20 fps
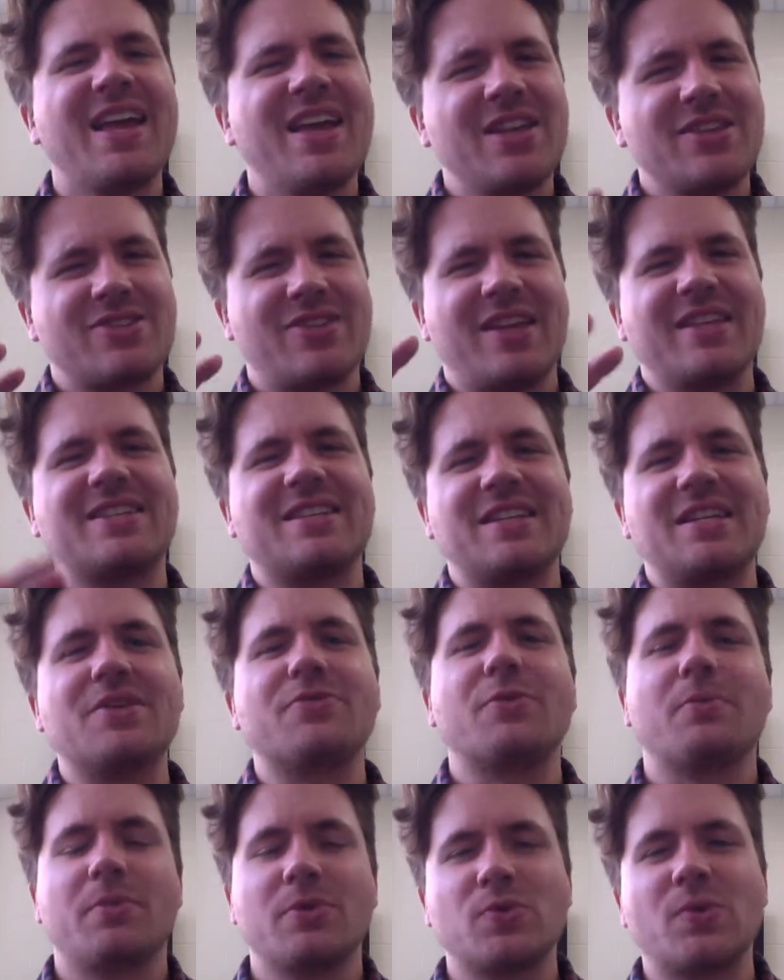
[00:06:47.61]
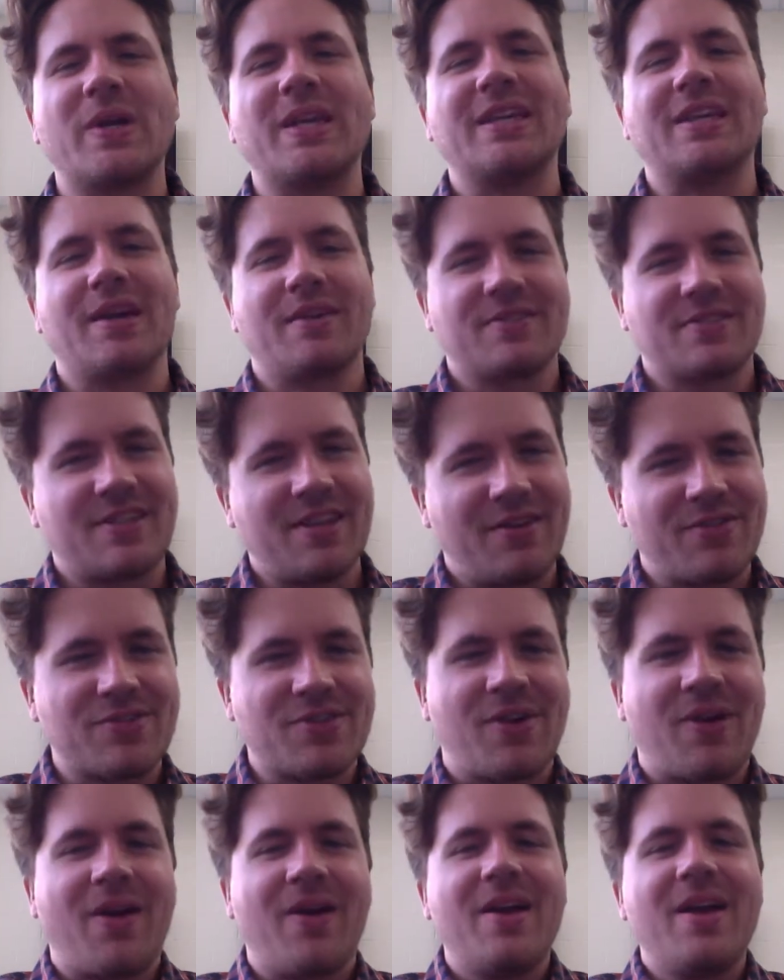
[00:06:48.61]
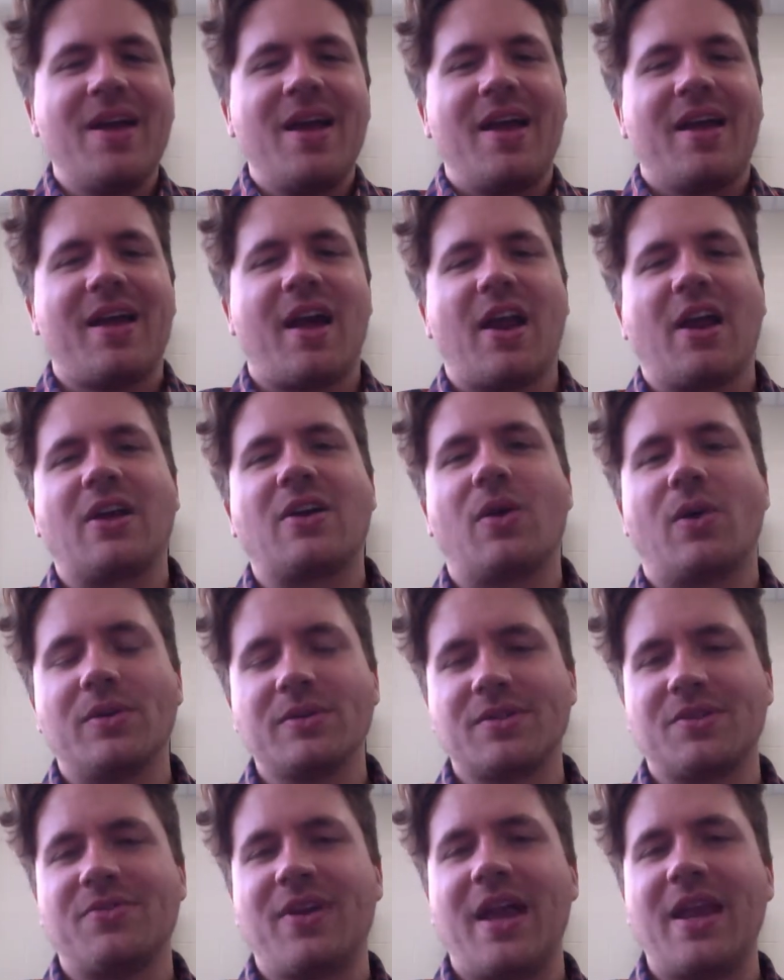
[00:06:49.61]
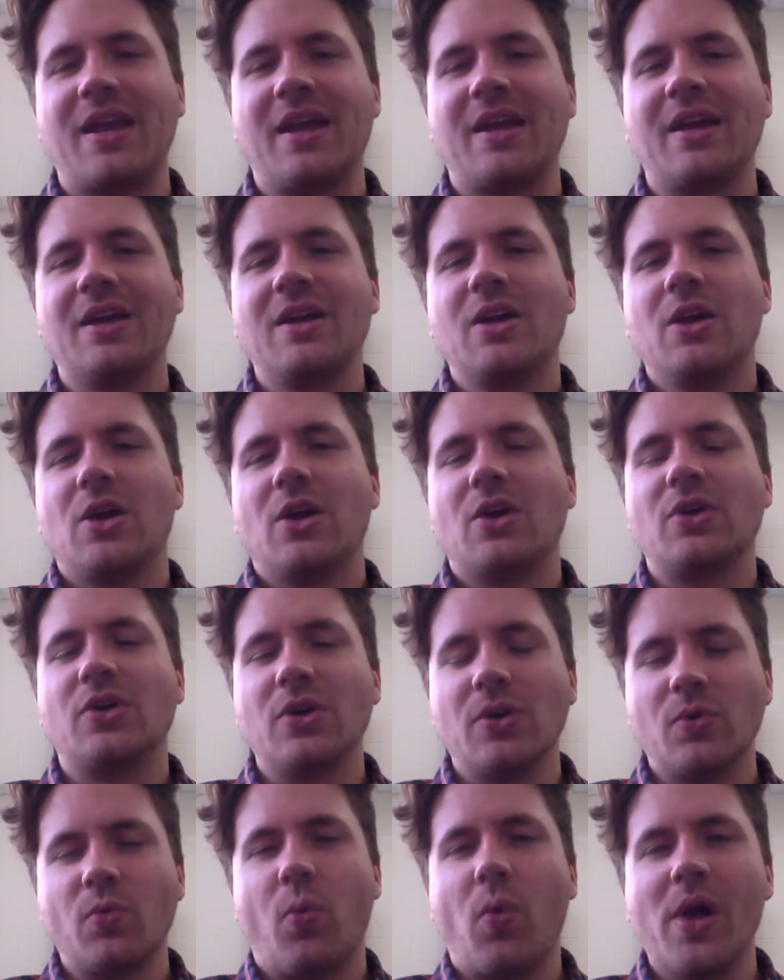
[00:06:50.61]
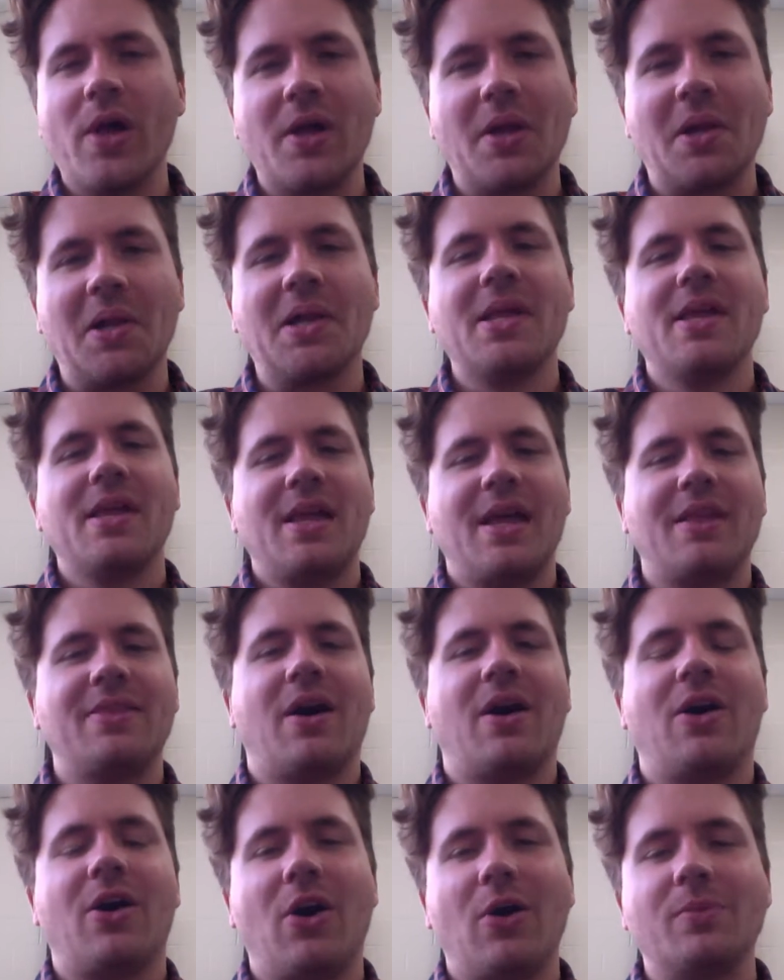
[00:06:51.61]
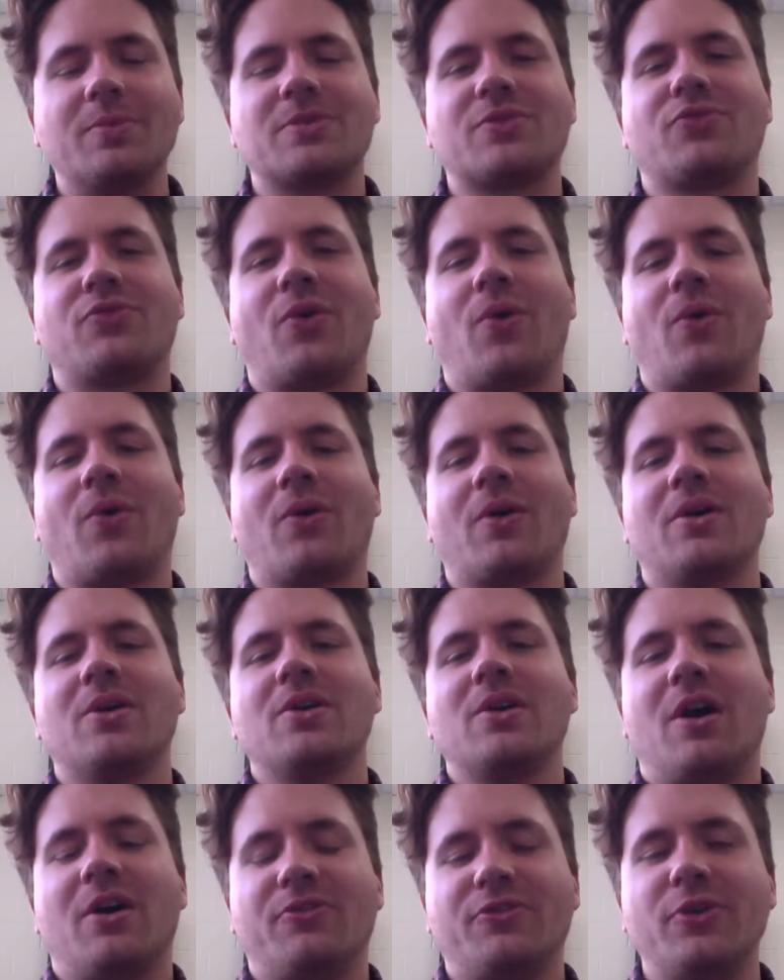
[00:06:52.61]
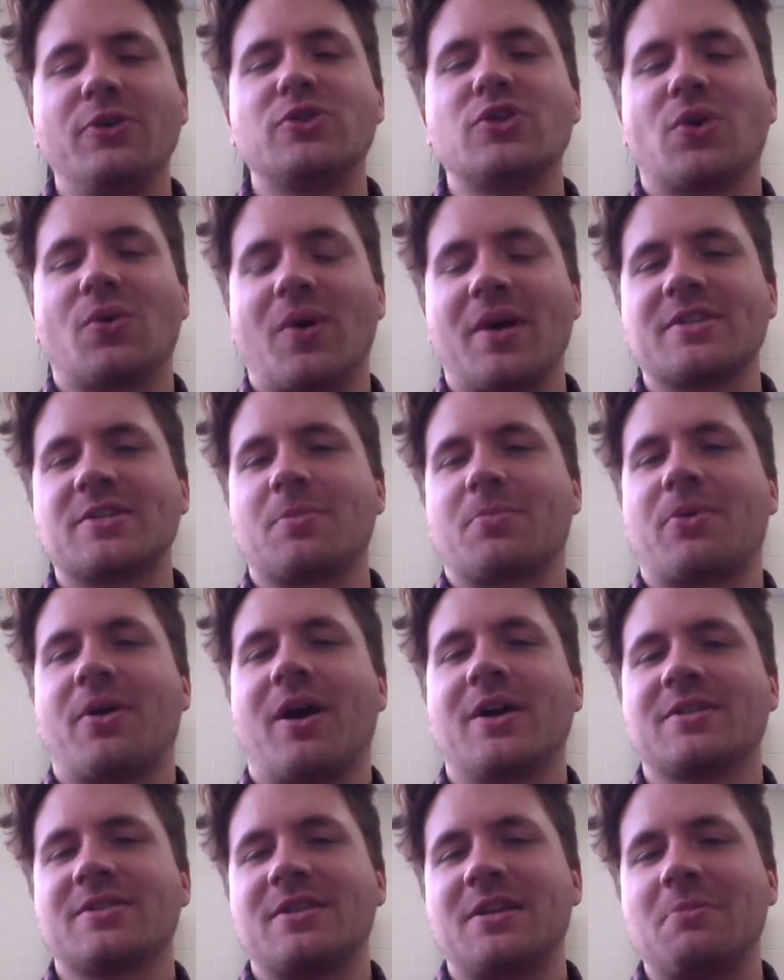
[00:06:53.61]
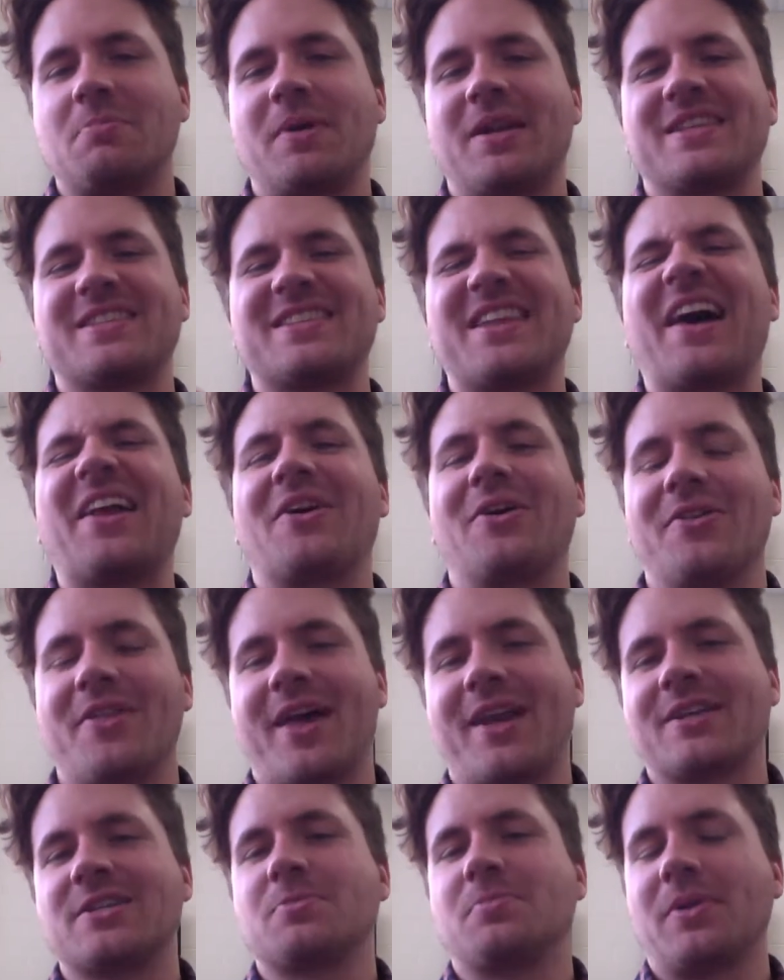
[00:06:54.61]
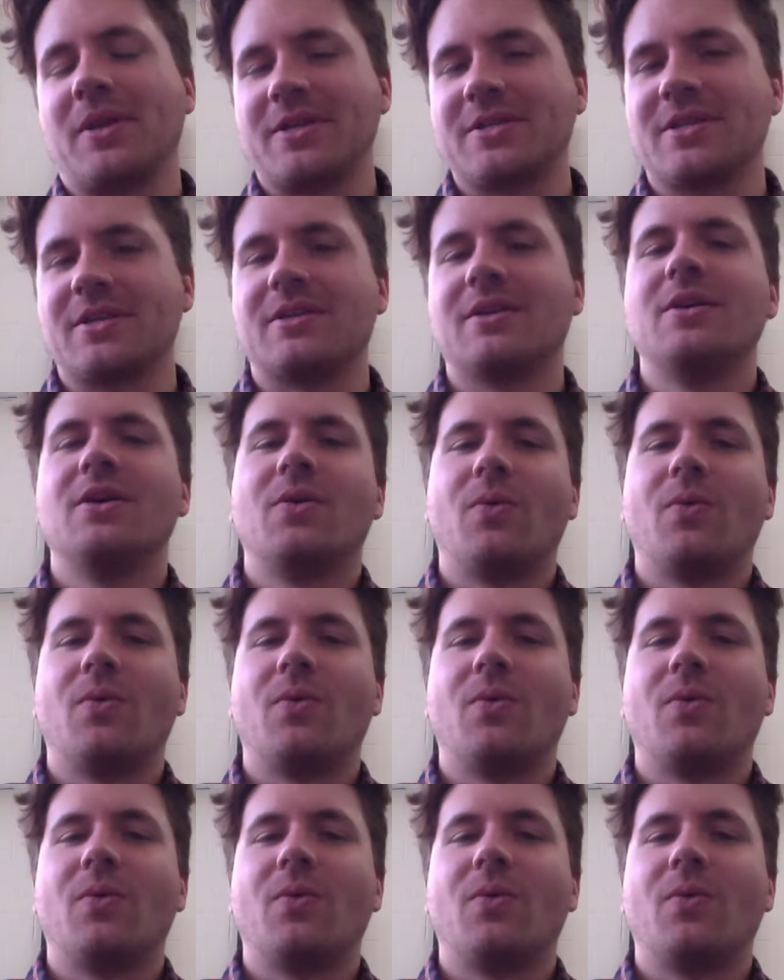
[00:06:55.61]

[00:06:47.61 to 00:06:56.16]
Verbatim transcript: So that's the difference between gifts. Gifts are kind of cultivating goodwill in the hopes for a future reciprocity, but it's not all that explicit.